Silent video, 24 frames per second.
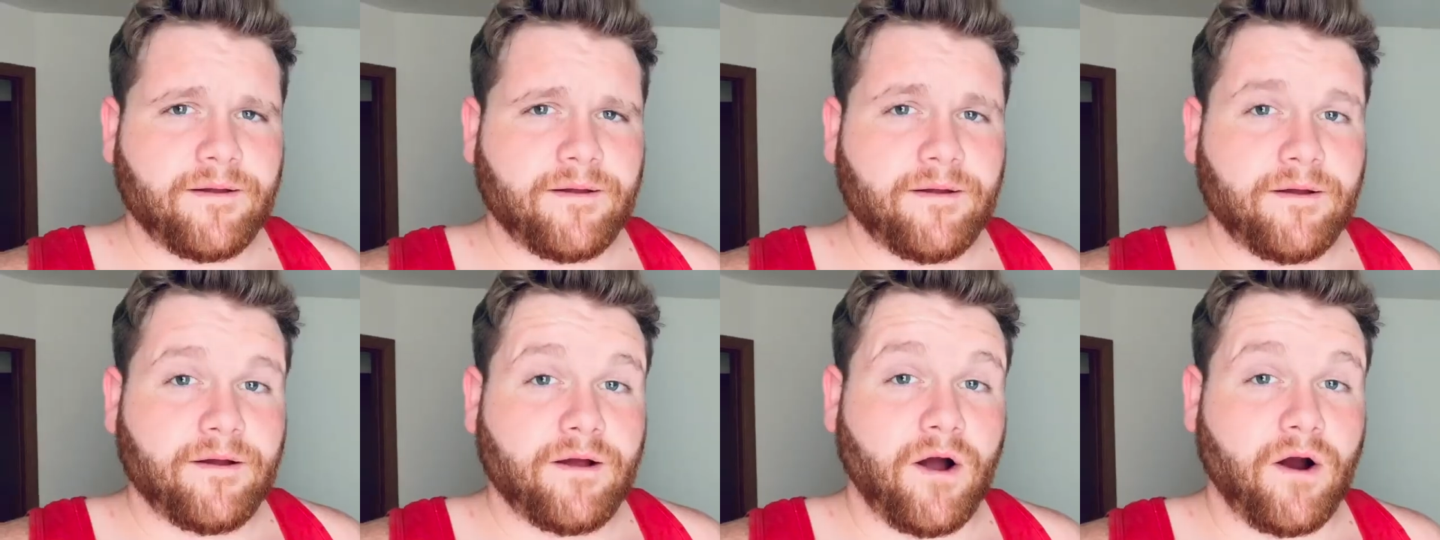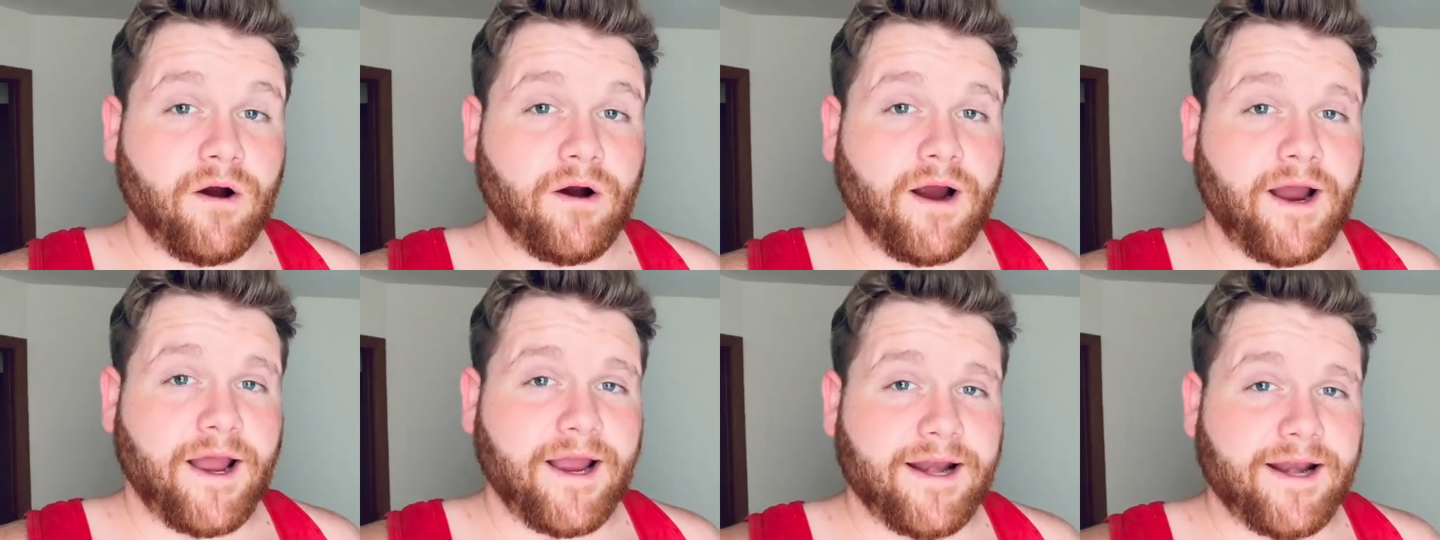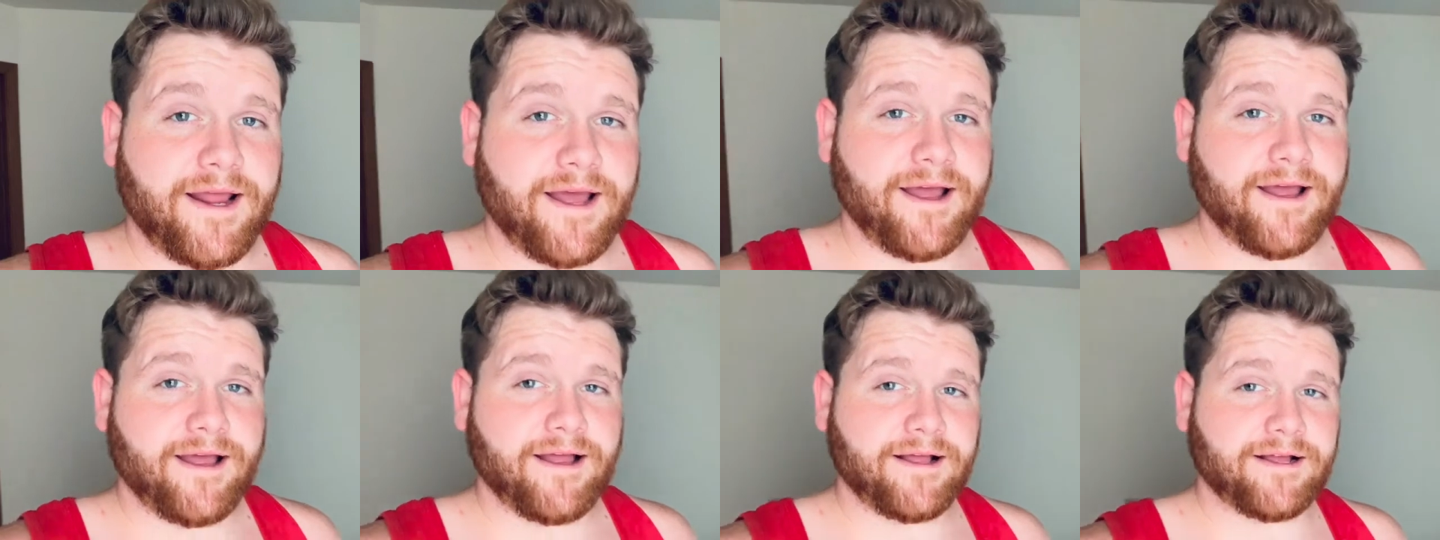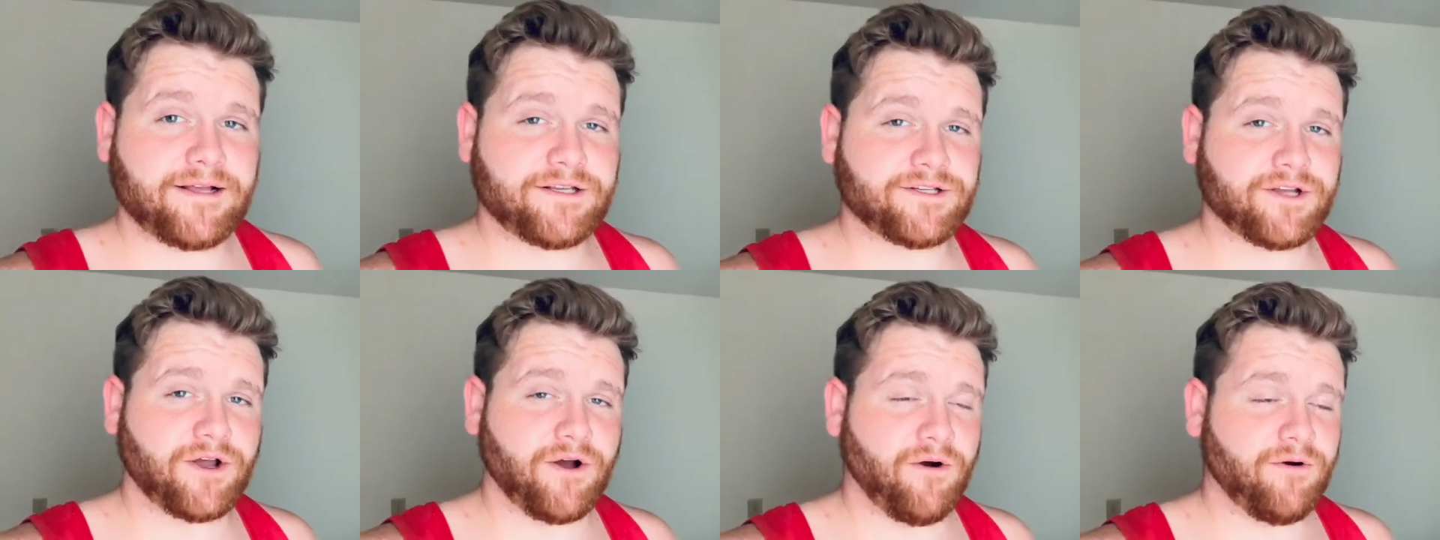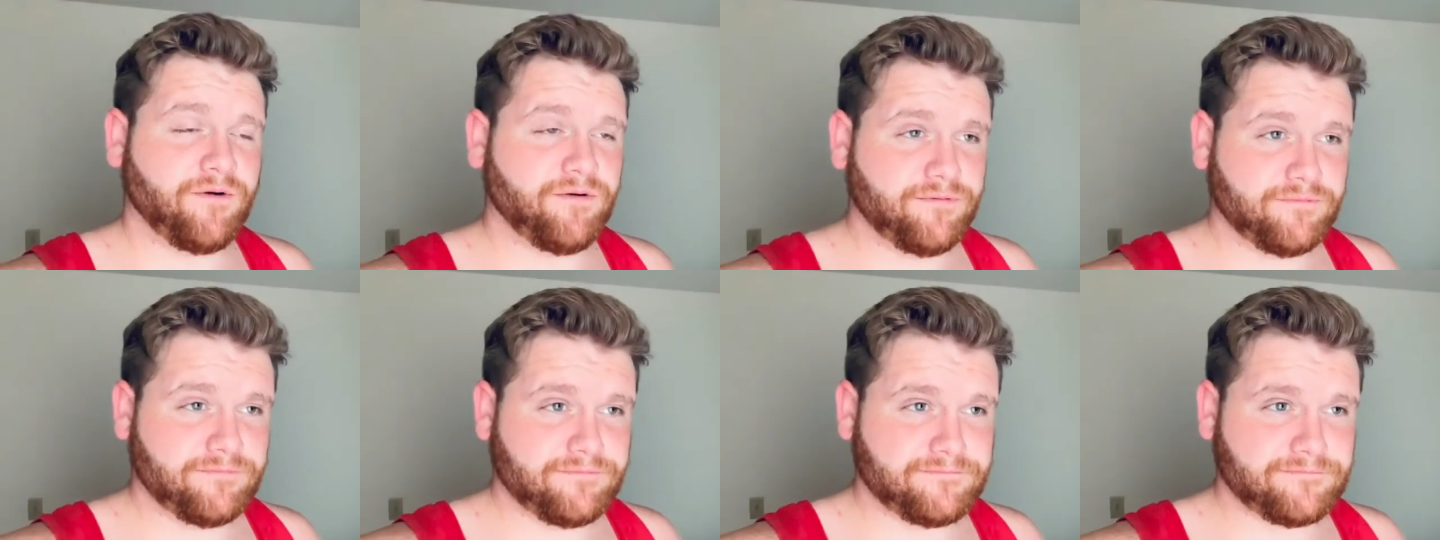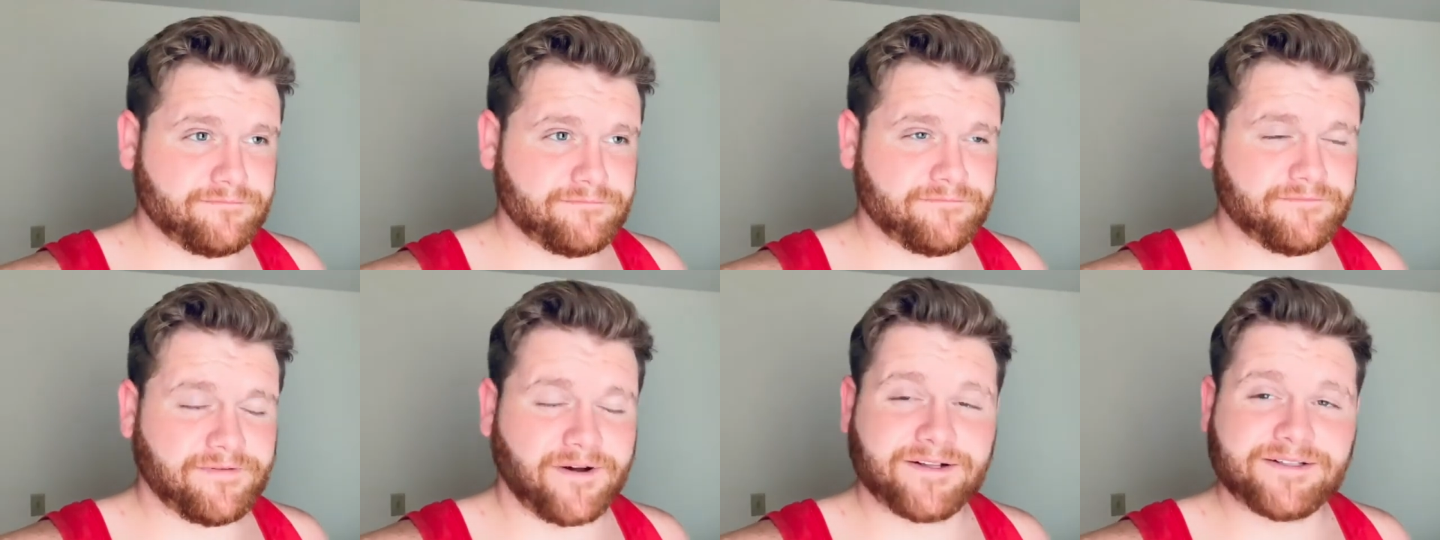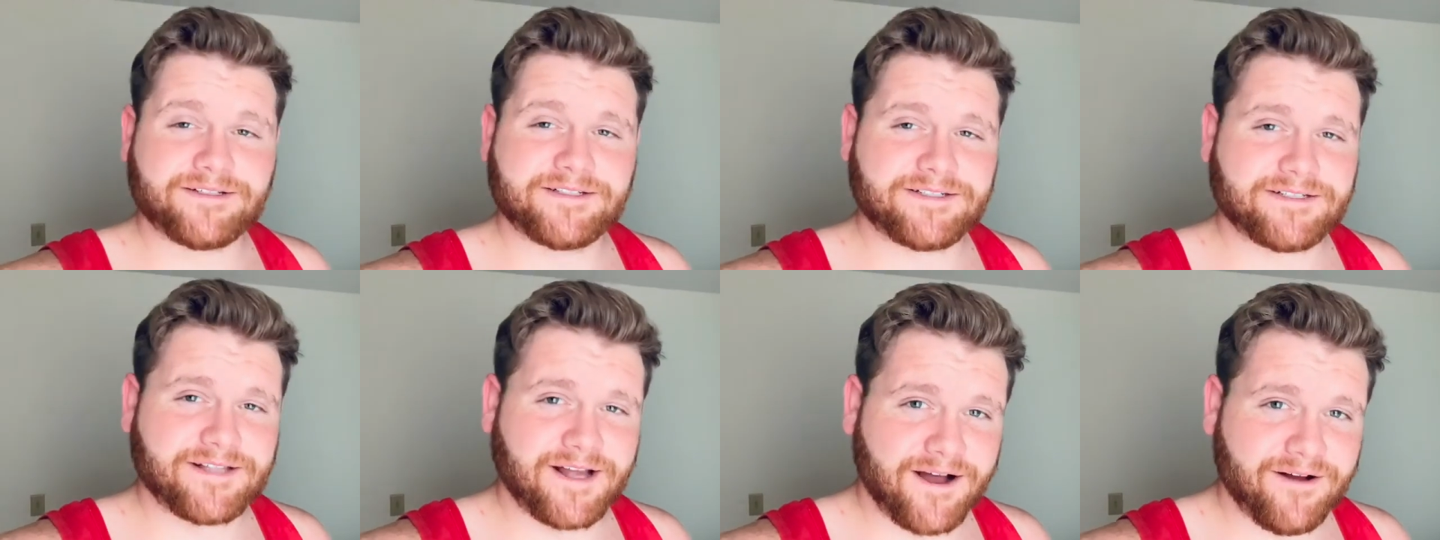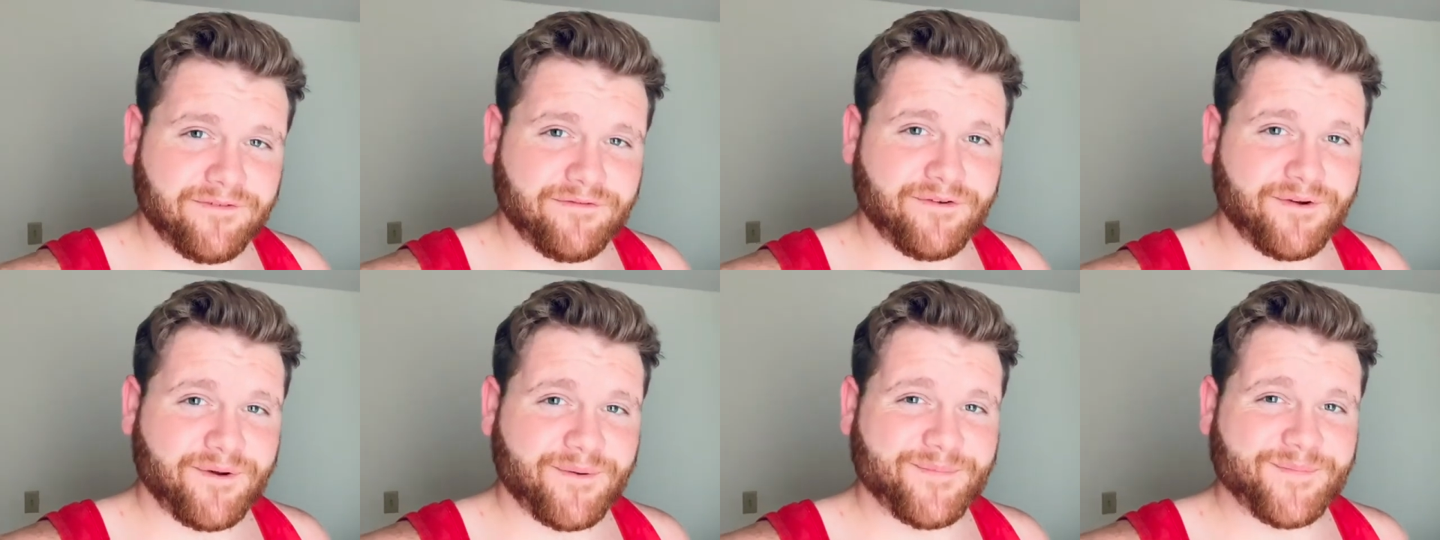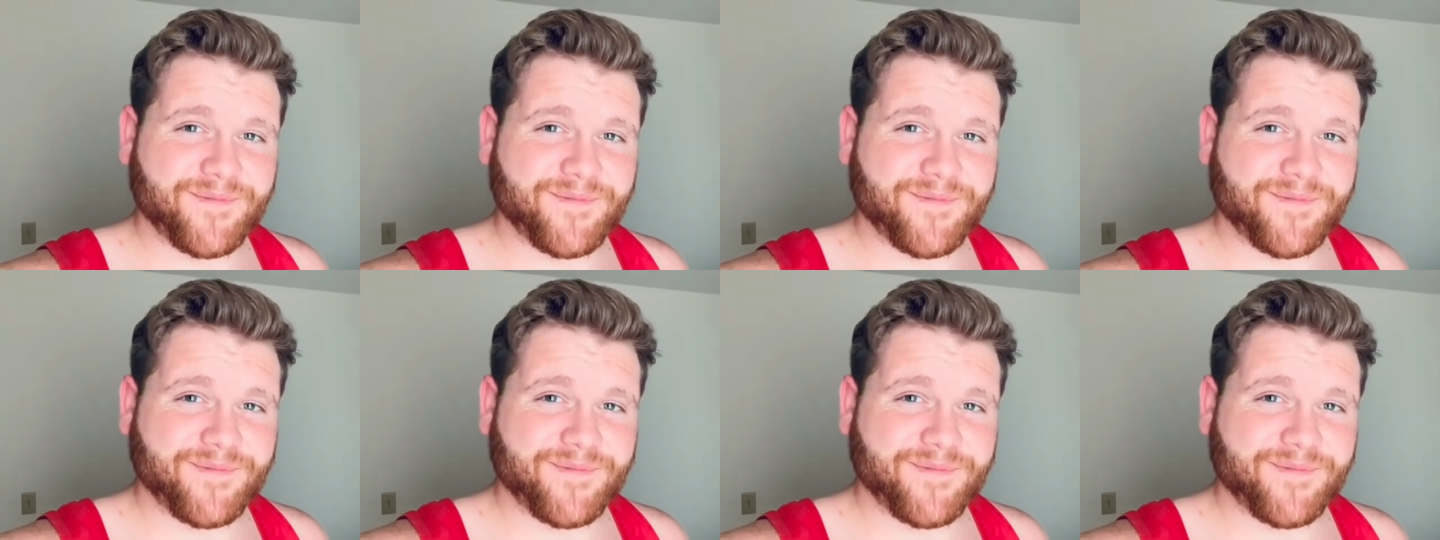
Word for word: All right, so fun stuff.